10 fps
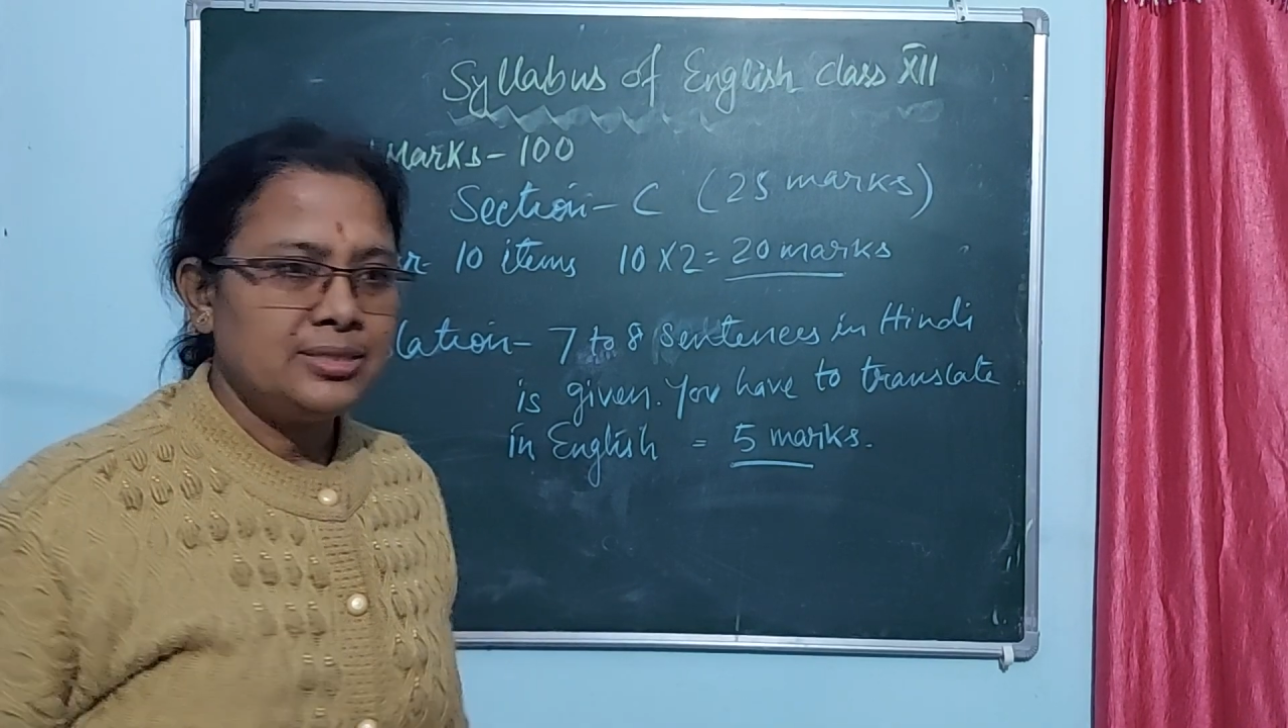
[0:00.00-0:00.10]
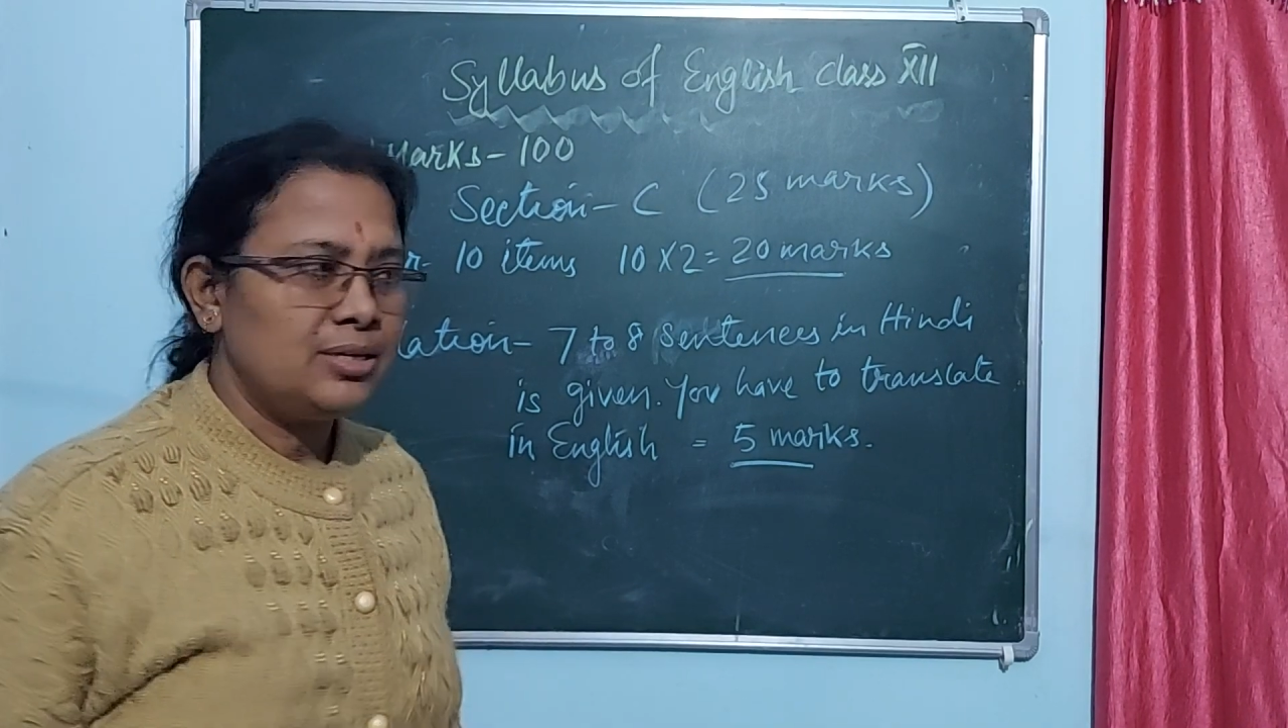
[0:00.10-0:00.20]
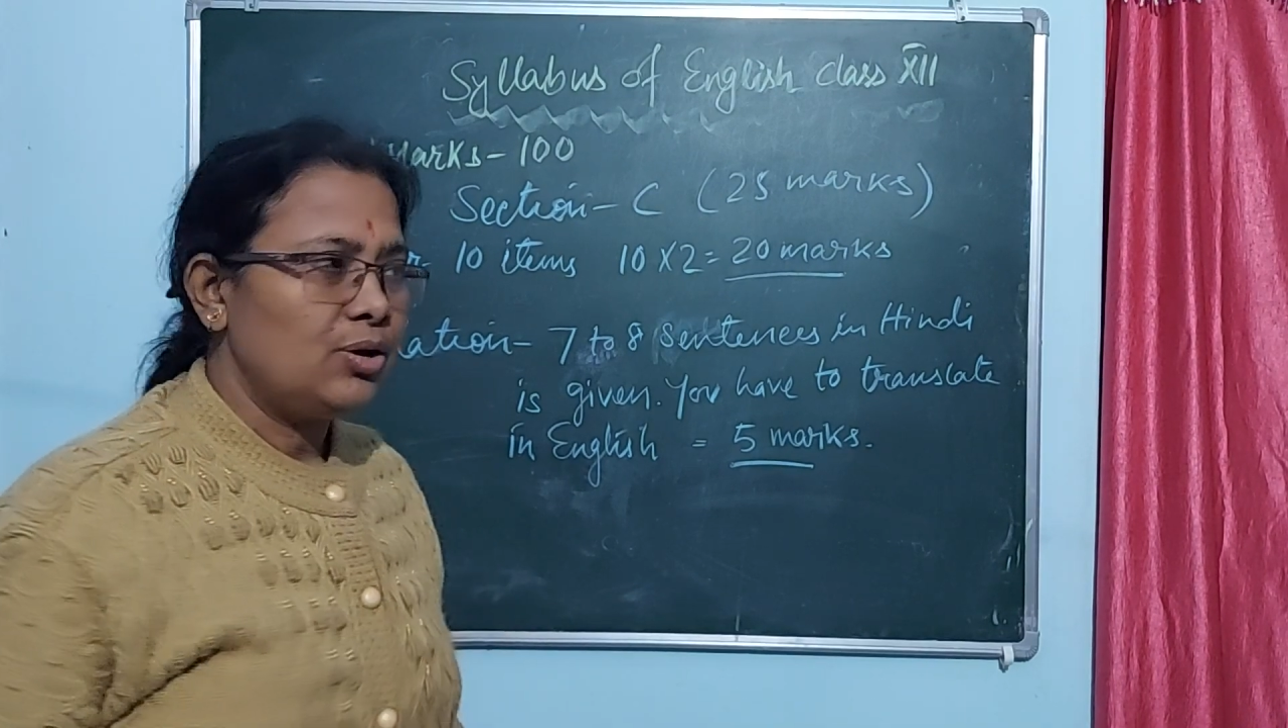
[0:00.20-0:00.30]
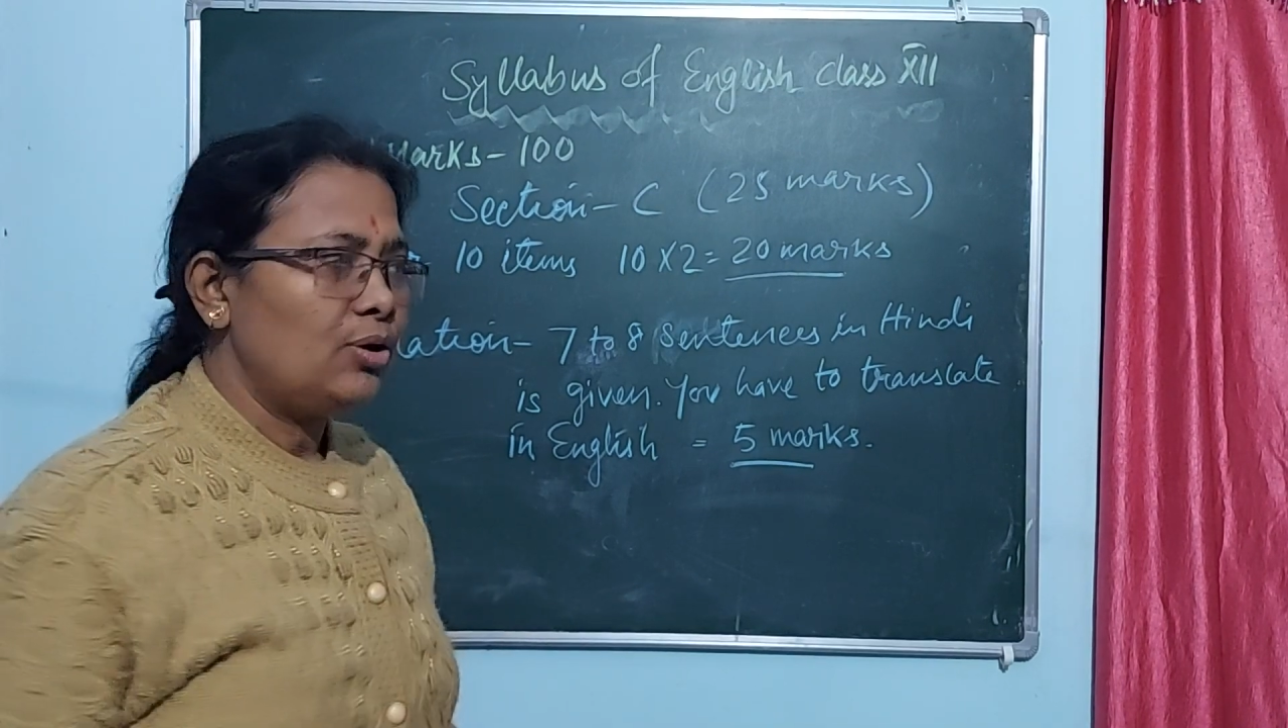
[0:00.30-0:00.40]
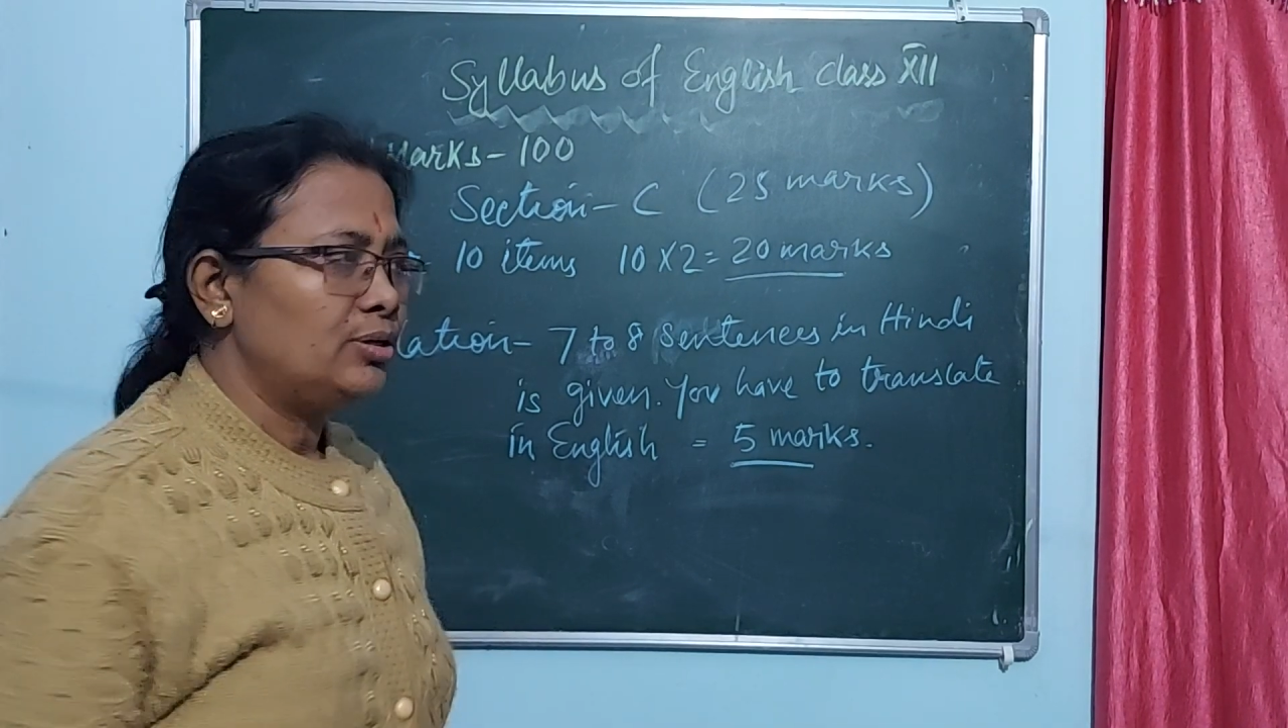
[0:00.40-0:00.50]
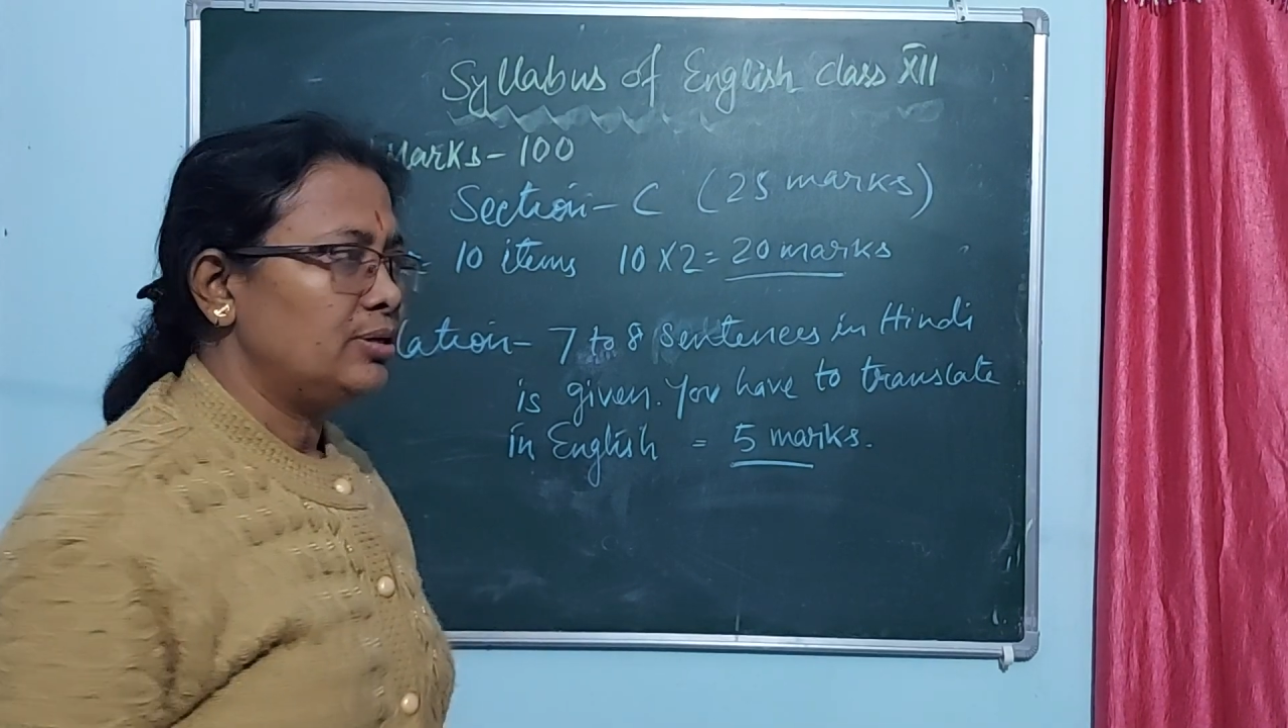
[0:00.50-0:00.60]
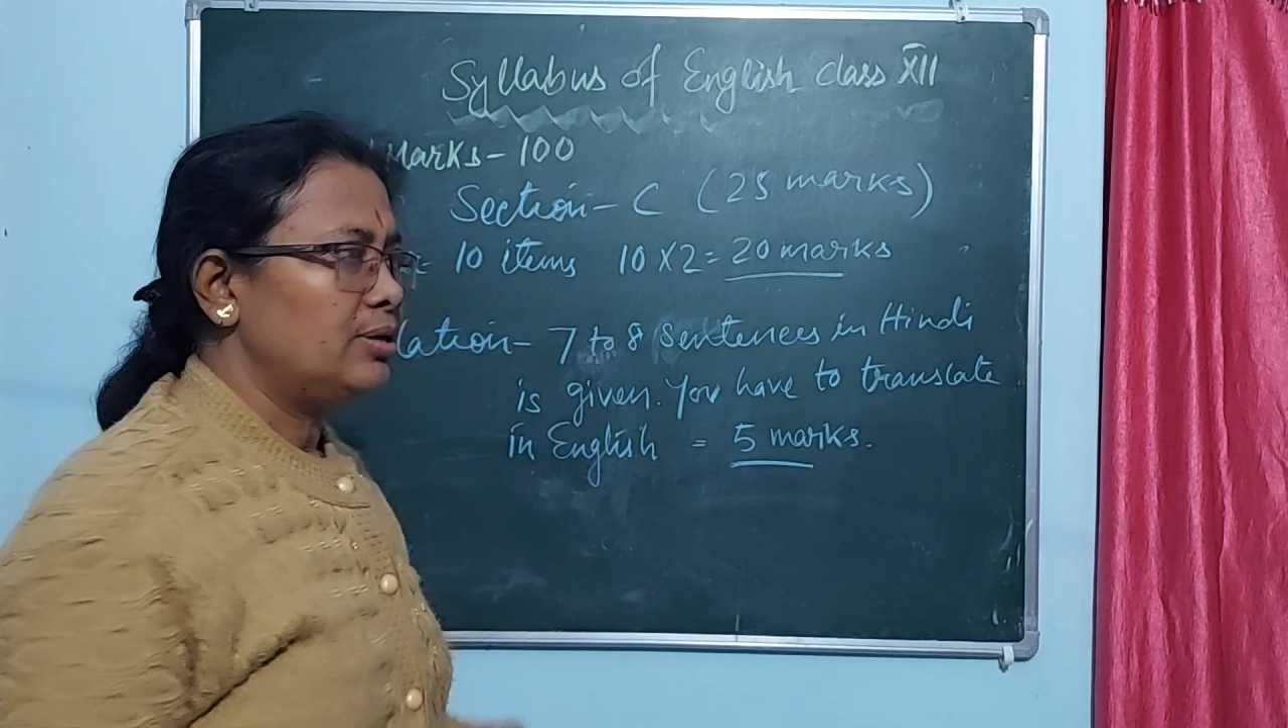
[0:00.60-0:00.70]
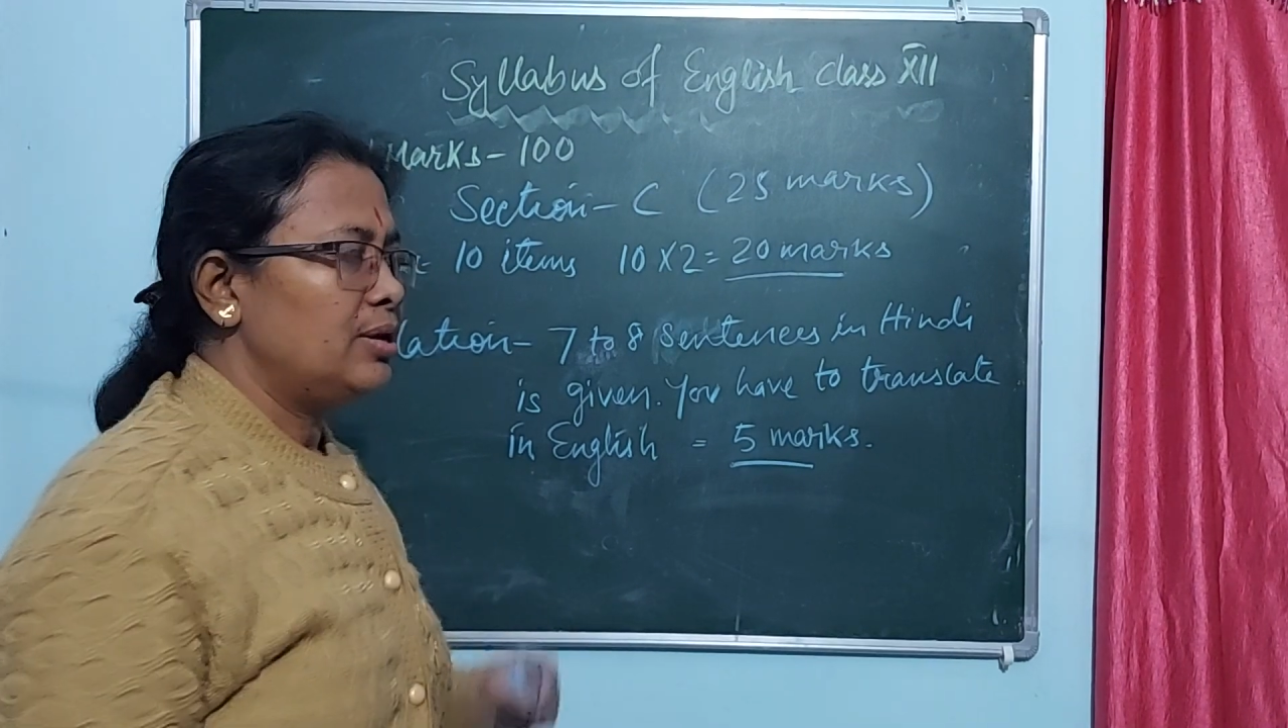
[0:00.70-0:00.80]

a lot.